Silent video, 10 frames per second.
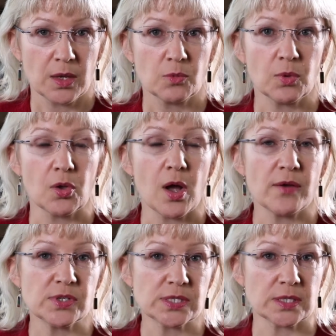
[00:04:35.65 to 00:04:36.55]
Well,
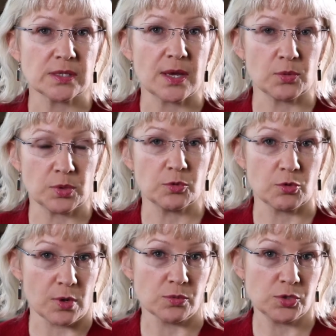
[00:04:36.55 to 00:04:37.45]
obviously that would
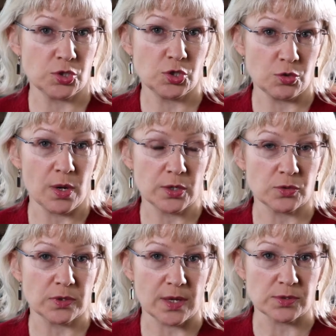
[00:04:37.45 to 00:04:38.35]
grow to
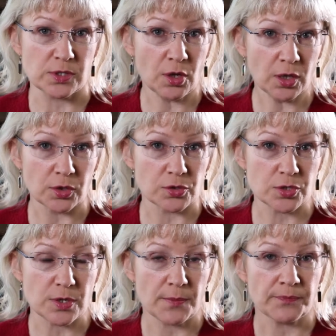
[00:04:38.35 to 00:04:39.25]

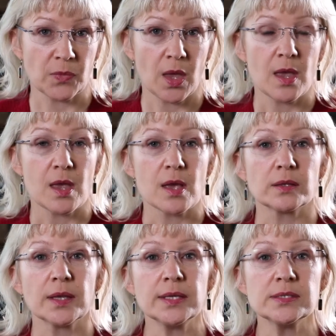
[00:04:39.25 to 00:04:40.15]
$200,000.
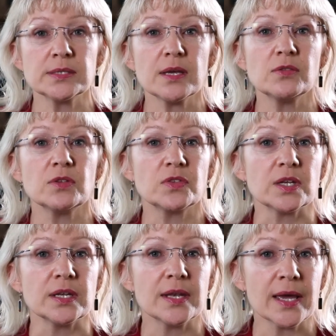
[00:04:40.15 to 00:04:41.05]
Let's say that the
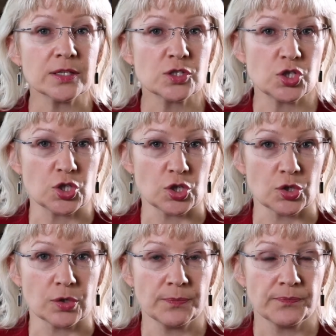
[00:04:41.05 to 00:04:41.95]
next
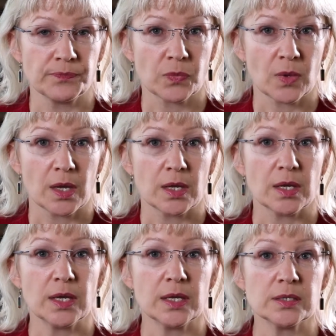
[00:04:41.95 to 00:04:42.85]
year
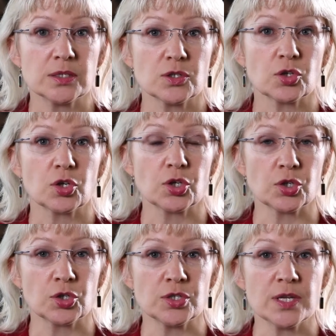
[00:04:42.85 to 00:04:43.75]
it
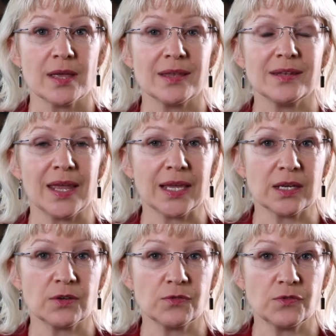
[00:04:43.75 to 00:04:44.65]
earned
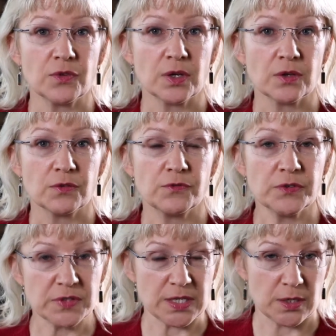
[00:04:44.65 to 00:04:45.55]
negative
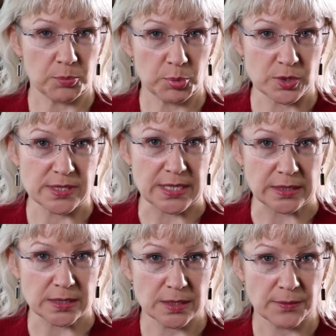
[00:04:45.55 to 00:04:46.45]

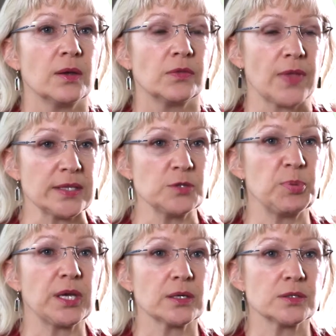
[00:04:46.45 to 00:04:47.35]
50%. That's
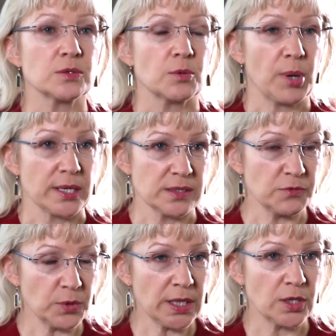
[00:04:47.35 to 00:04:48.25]
because positive
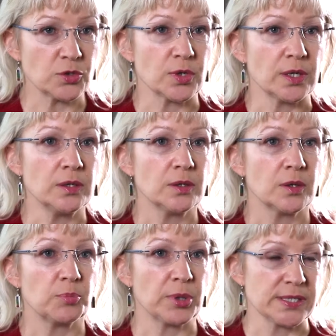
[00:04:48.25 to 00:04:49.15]
100
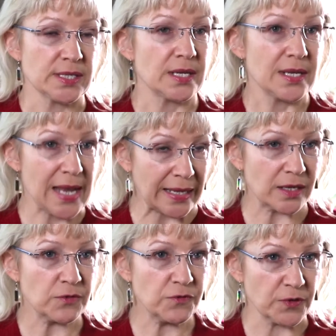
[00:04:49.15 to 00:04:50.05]
plus
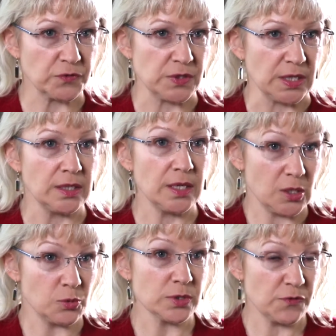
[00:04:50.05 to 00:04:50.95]
negative 50
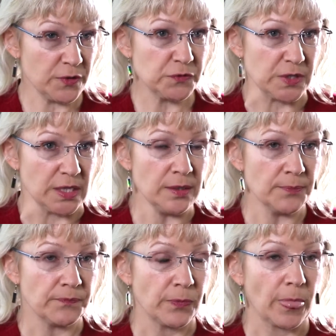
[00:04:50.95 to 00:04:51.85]
equals 50.
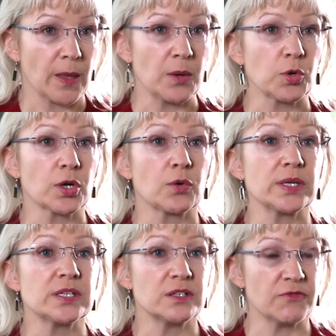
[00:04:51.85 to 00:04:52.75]
And we're
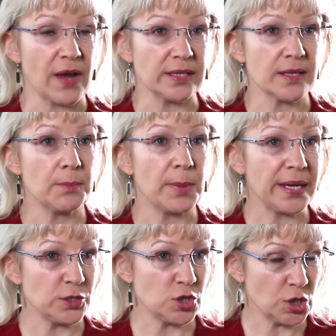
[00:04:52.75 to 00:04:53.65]
going to divide that
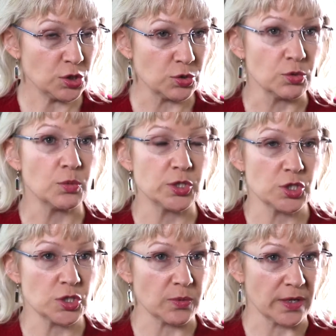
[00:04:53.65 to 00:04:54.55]
by 2, which
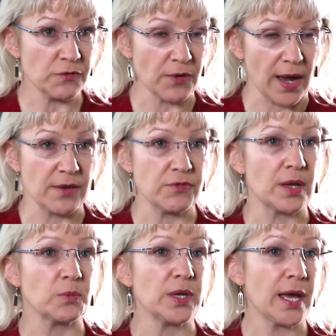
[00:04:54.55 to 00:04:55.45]
is 25,
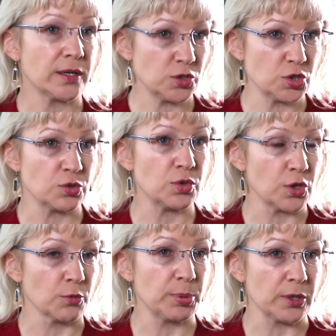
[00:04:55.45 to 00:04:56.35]
and we had a
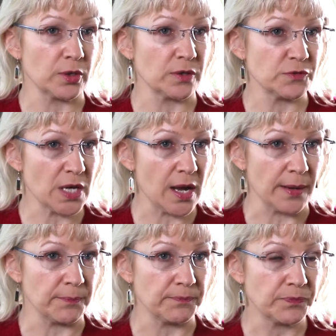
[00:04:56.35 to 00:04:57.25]
2-year period of time.